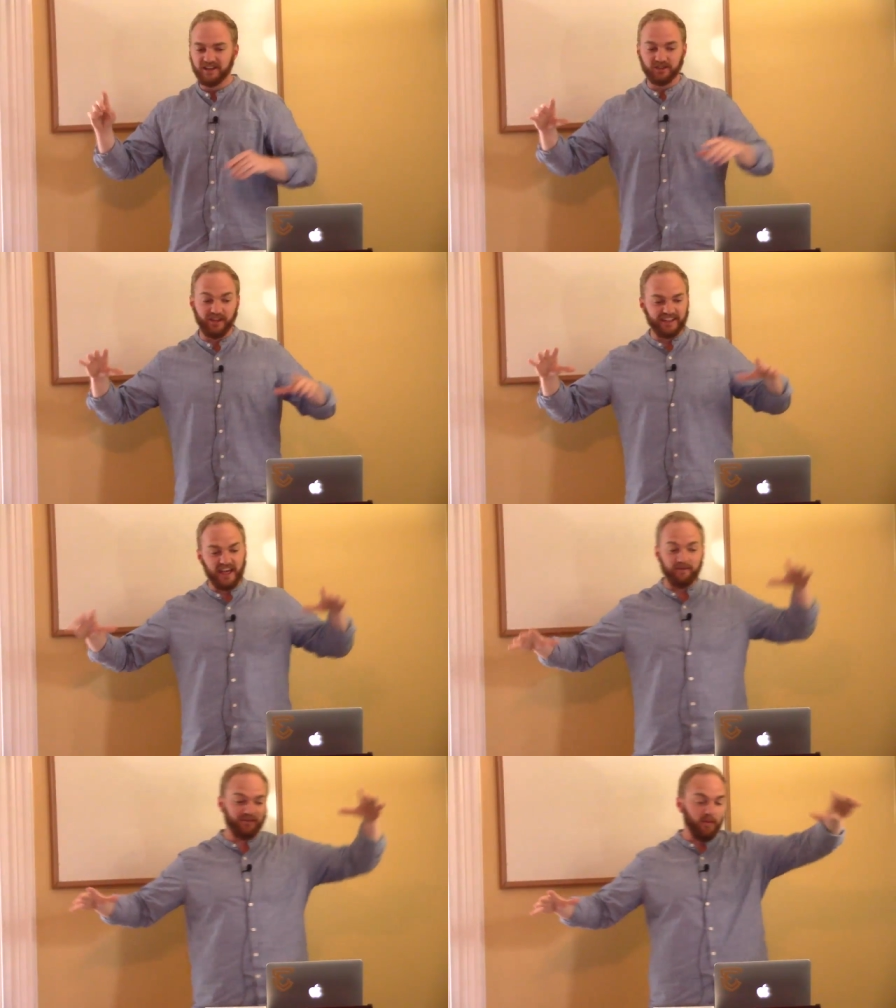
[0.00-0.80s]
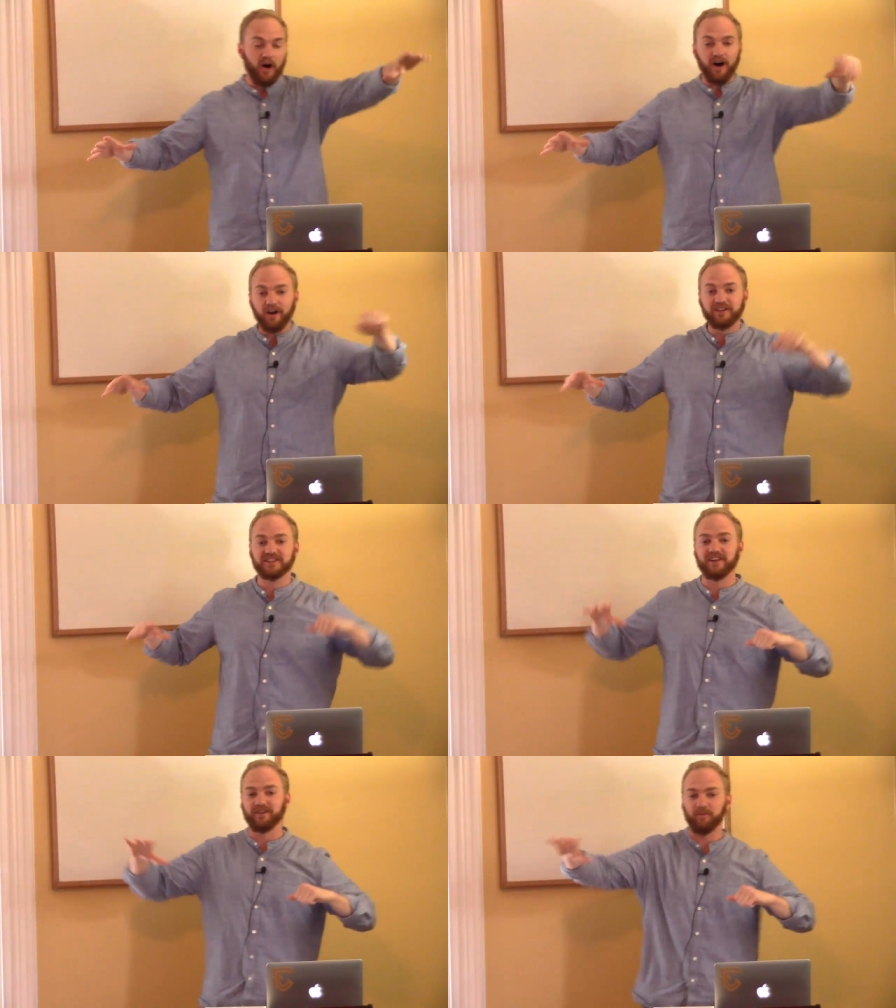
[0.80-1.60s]
So they came from all
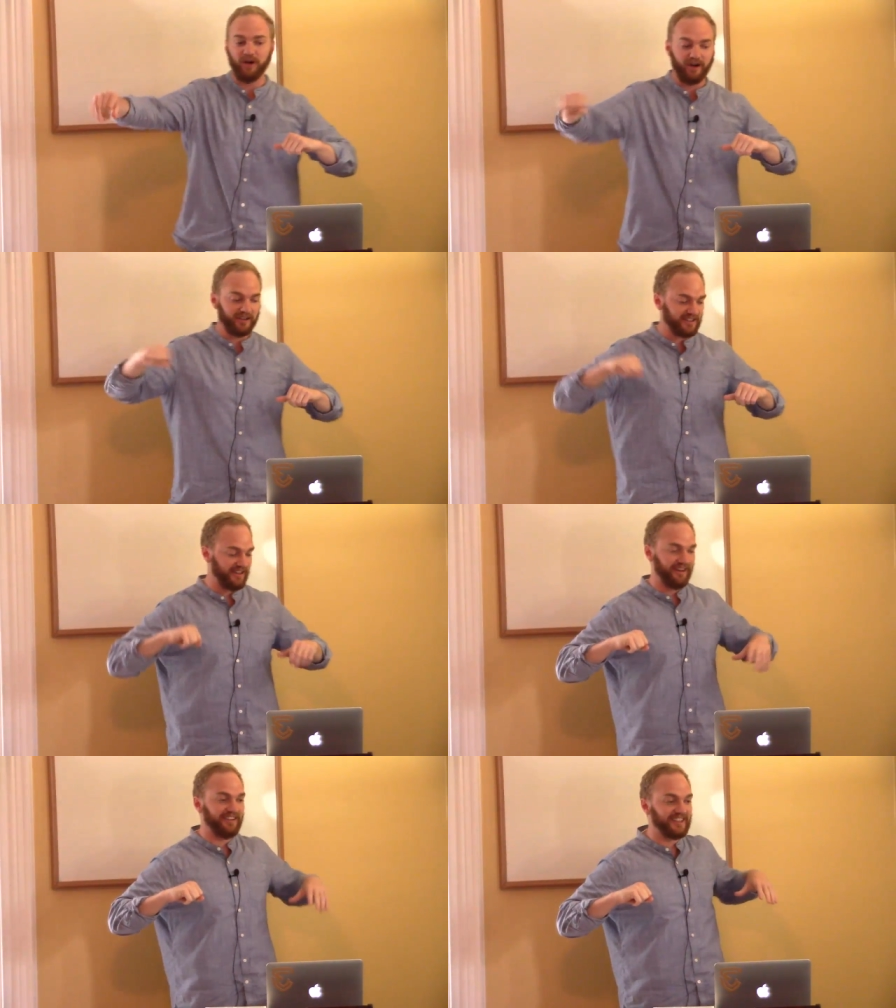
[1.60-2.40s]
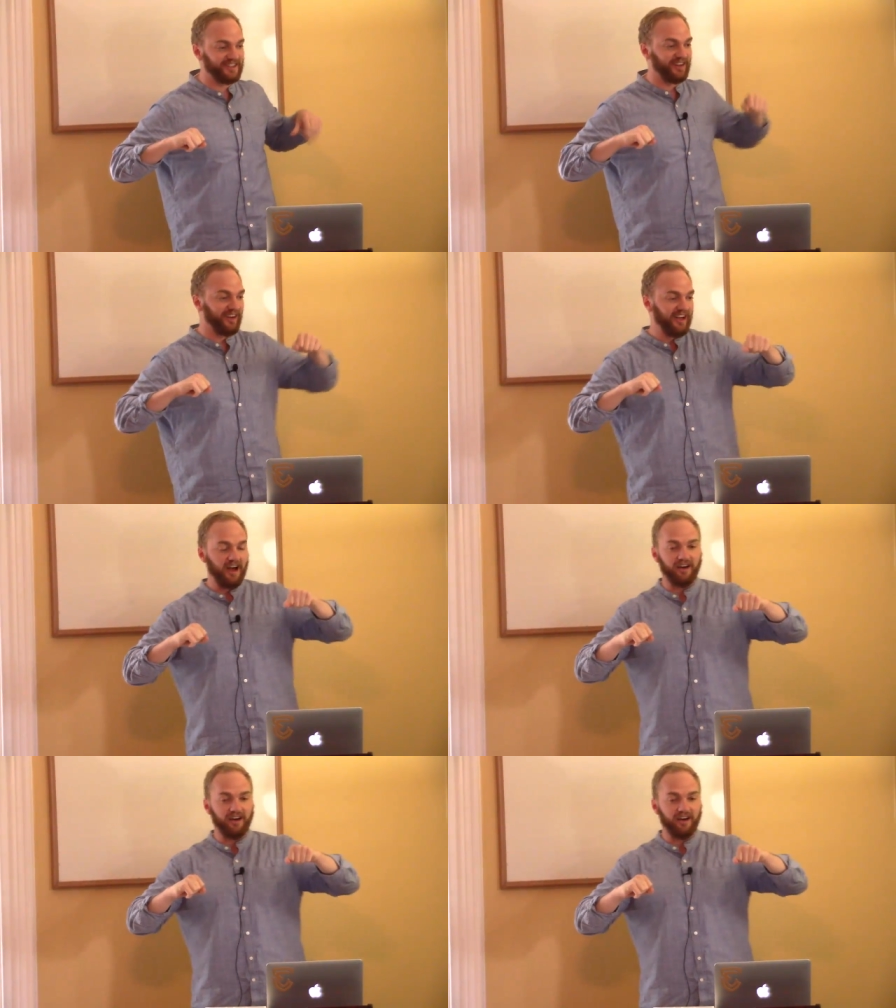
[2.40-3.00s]
these different parts of Israel,